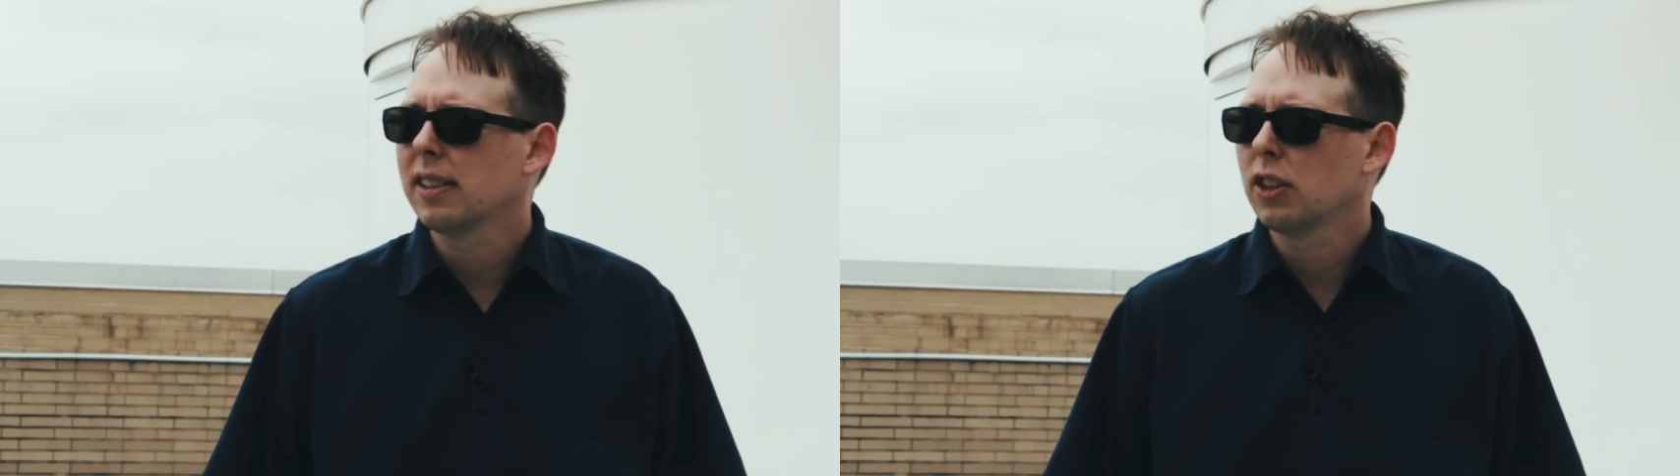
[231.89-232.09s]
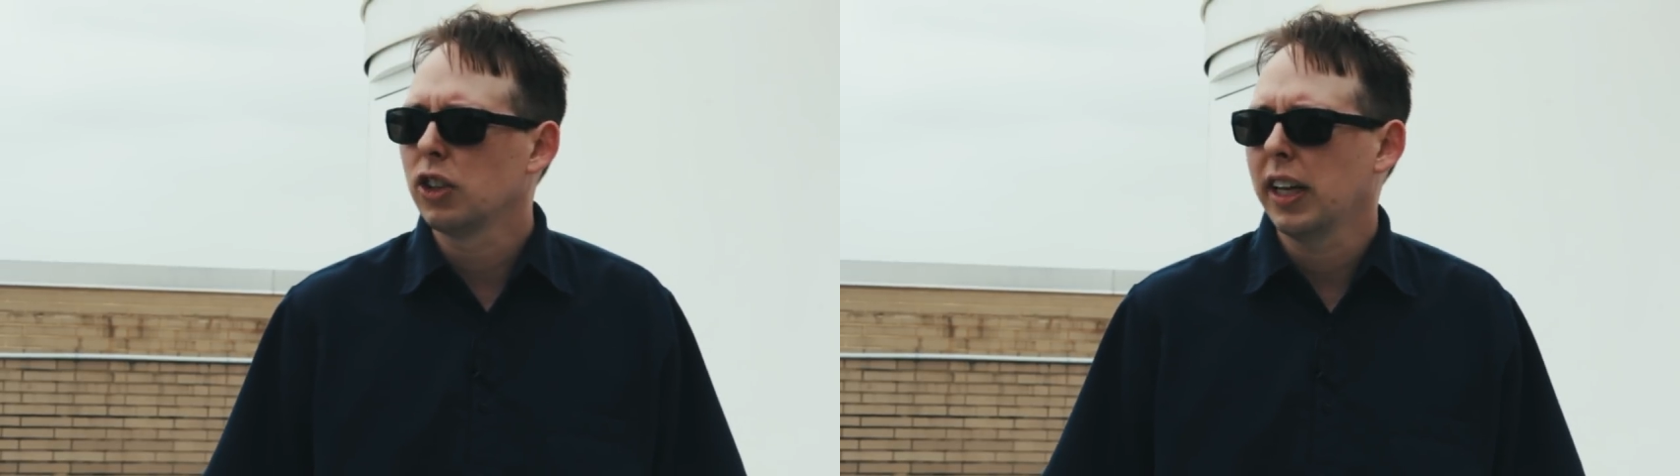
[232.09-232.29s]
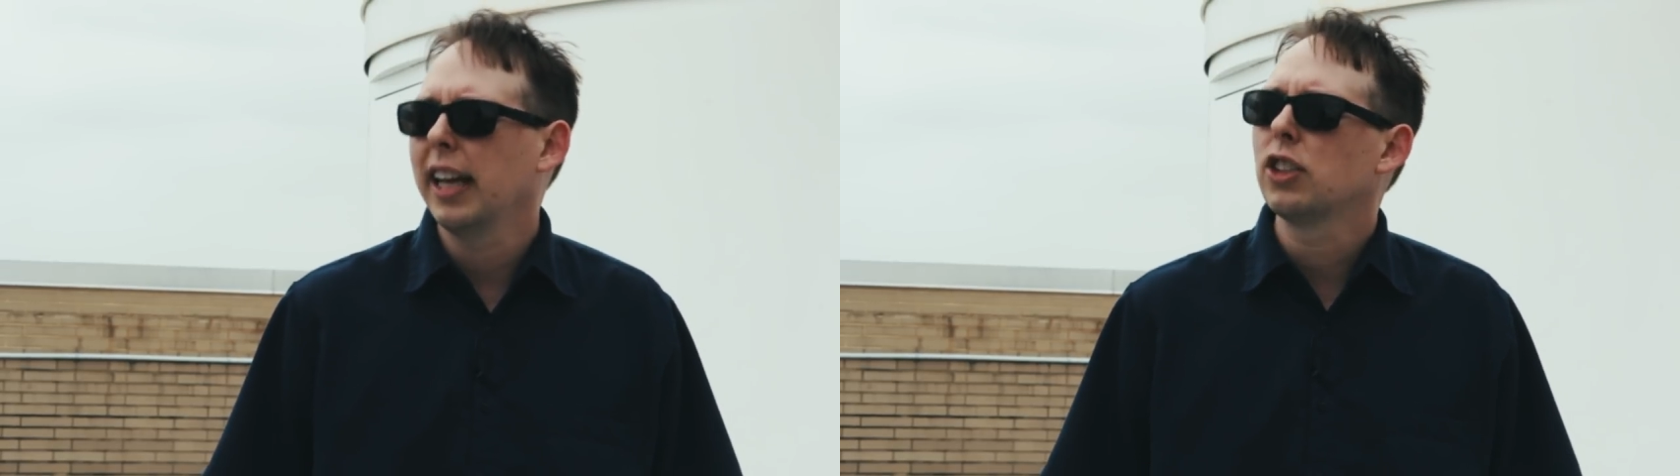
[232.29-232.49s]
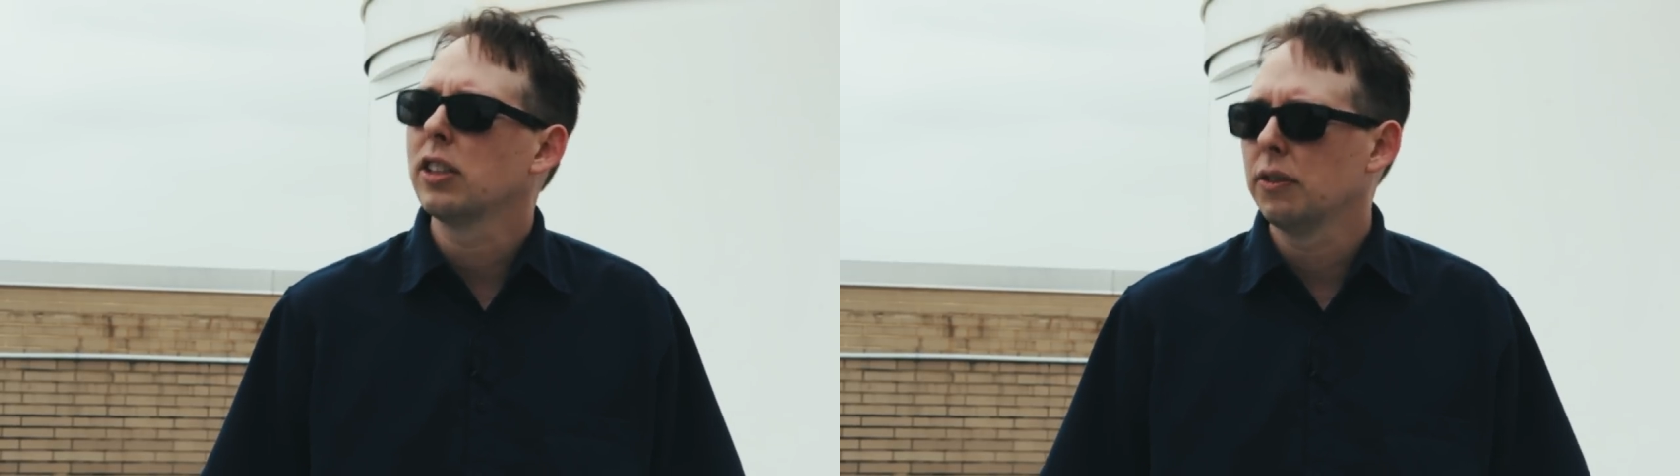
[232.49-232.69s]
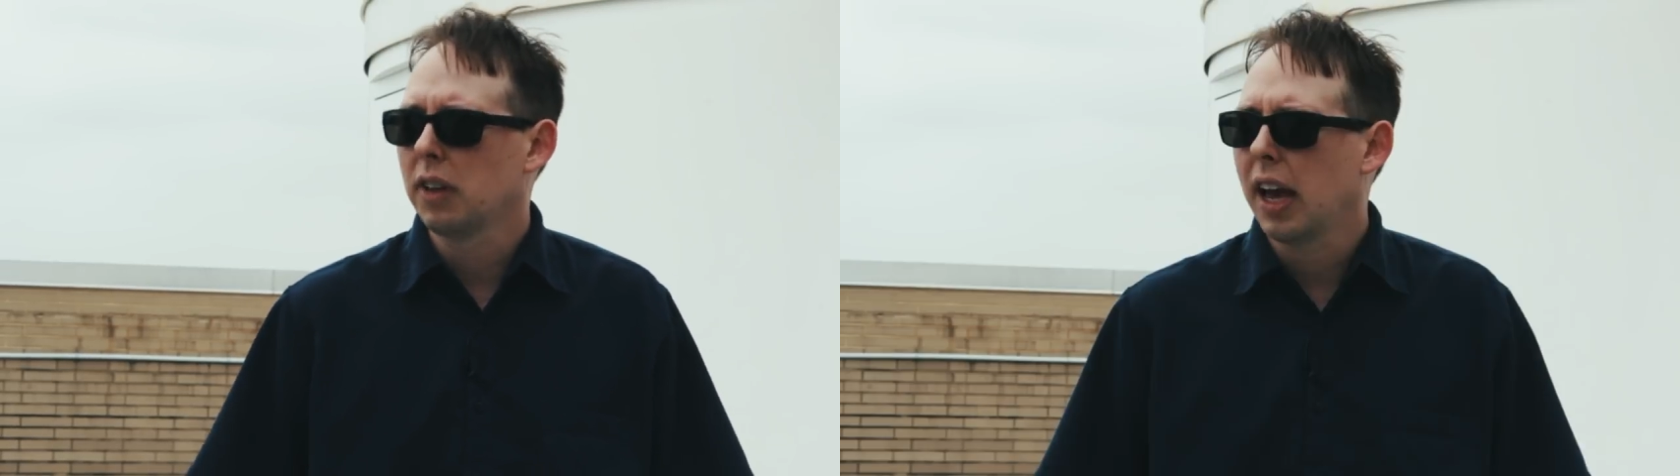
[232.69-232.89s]
the
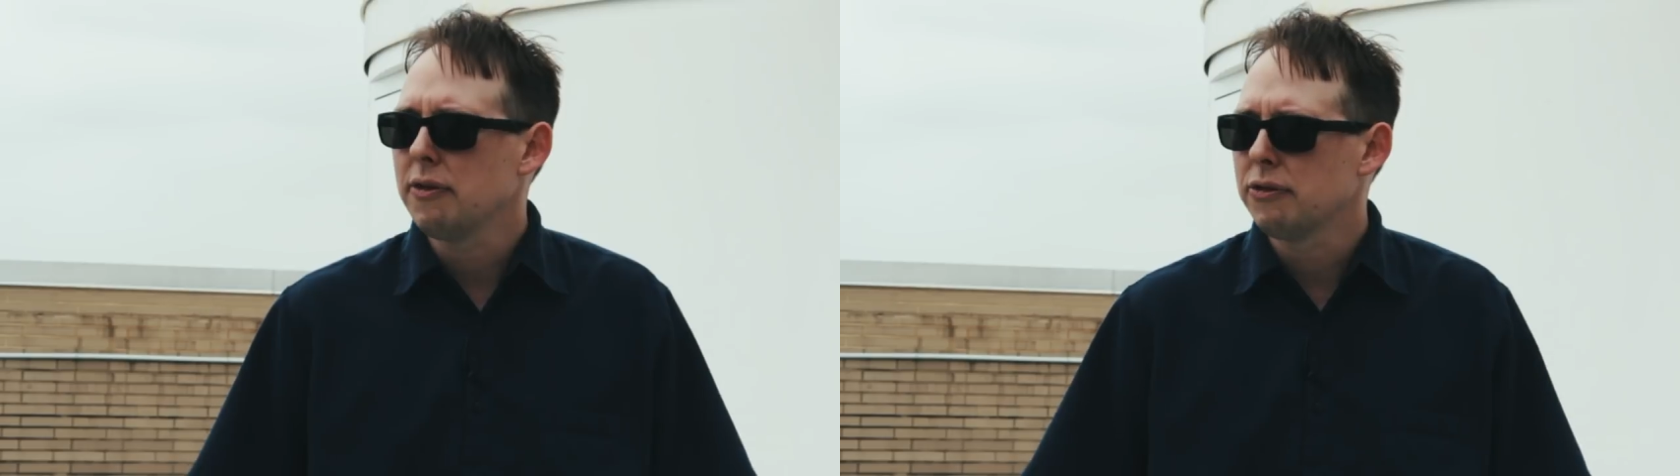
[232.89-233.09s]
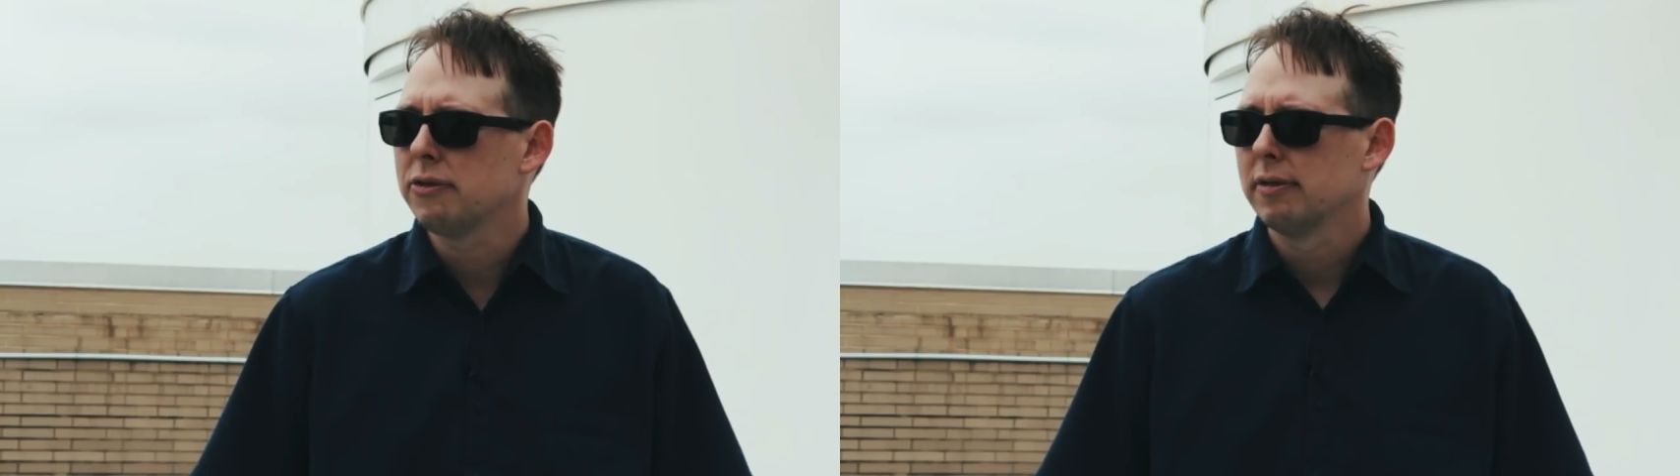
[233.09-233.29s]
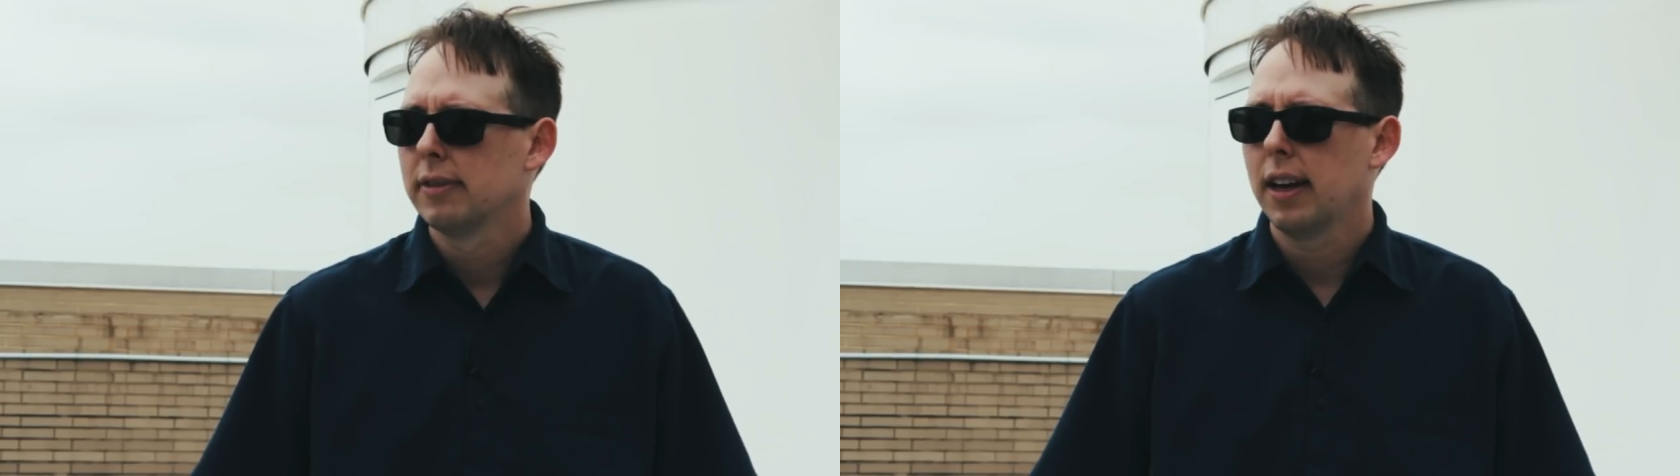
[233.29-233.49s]
creation of life